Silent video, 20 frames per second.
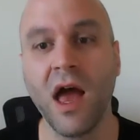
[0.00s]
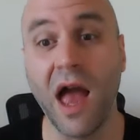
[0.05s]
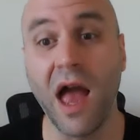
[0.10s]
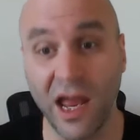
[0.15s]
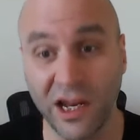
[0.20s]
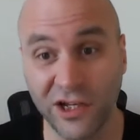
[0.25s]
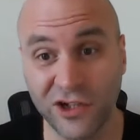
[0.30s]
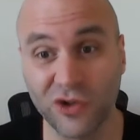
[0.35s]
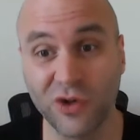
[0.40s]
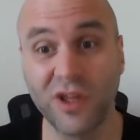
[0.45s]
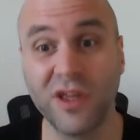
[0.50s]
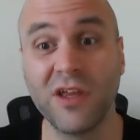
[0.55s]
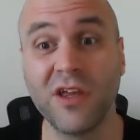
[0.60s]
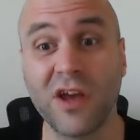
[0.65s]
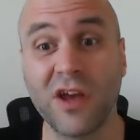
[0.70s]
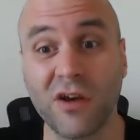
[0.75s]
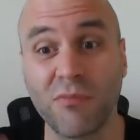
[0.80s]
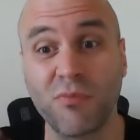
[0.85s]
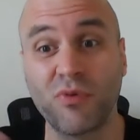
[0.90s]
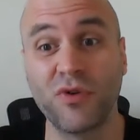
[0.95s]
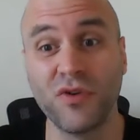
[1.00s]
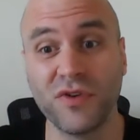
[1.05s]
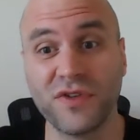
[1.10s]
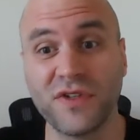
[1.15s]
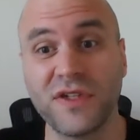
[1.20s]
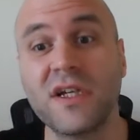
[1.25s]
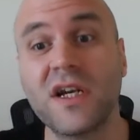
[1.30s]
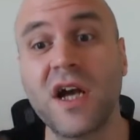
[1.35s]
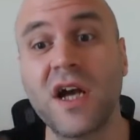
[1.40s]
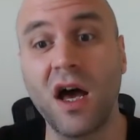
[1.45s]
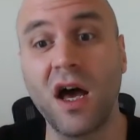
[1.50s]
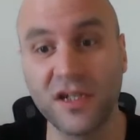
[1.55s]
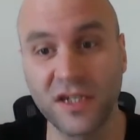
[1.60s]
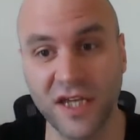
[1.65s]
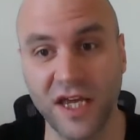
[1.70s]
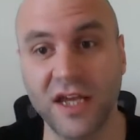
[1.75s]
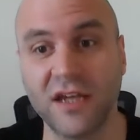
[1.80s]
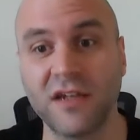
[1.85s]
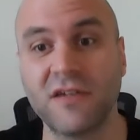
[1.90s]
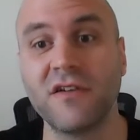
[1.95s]
actually producing
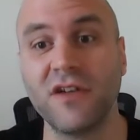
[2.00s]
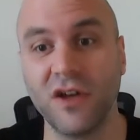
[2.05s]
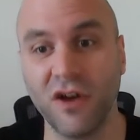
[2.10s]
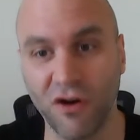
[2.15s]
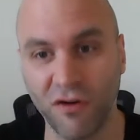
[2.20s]
content,